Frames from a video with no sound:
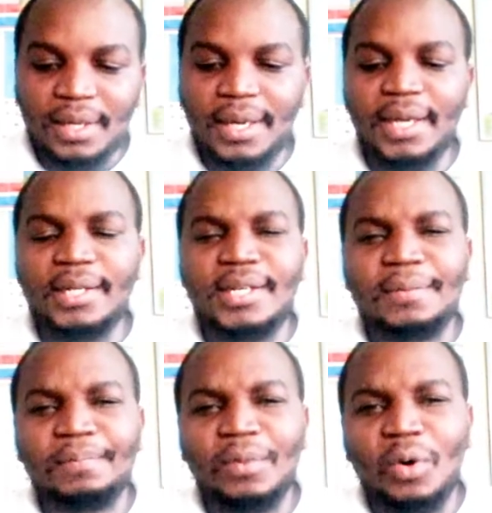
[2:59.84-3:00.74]
And
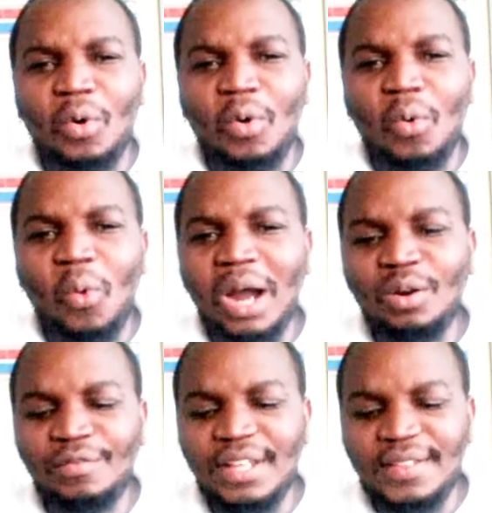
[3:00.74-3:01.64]
one
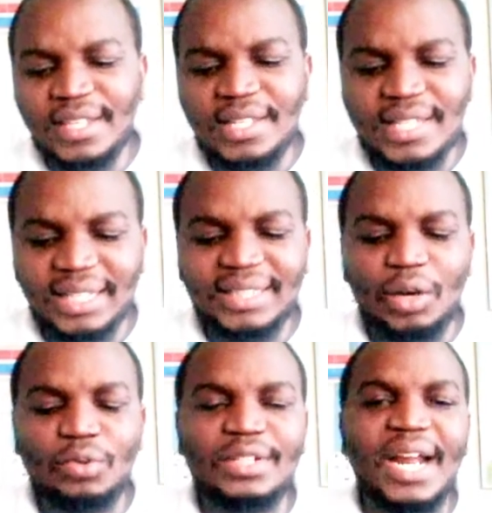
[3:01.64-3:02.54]
of the things that
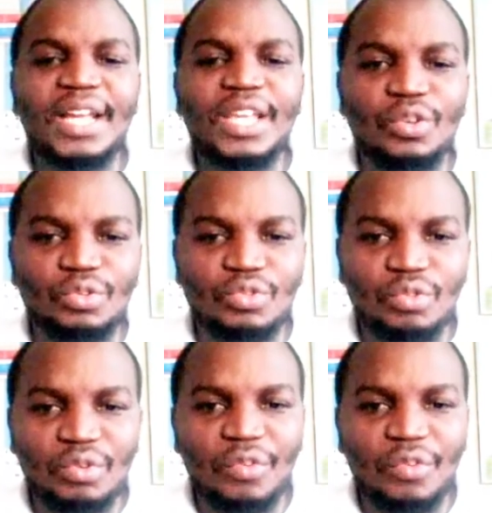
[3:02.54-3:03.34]
I would like you to